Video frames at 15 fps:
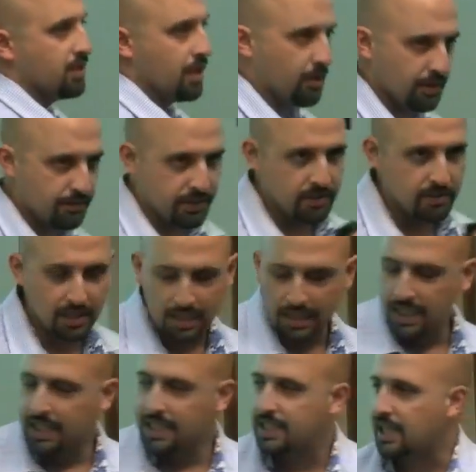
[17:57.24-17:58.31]
you know, if you
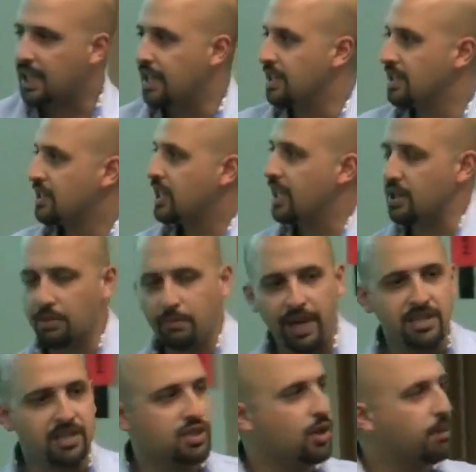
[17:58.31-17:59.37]
get your
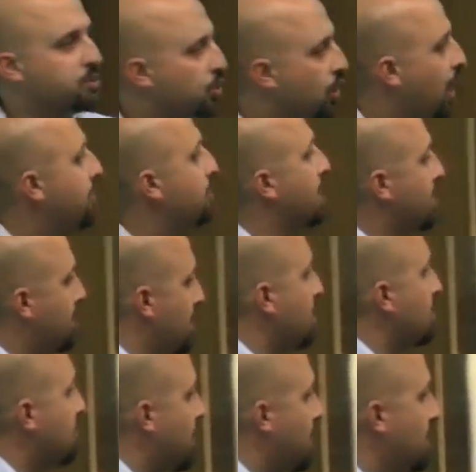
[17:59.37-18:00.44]
mate to stop driving,
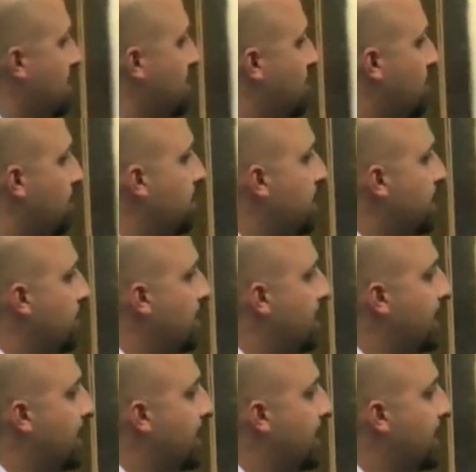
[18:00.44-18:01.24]
then you're a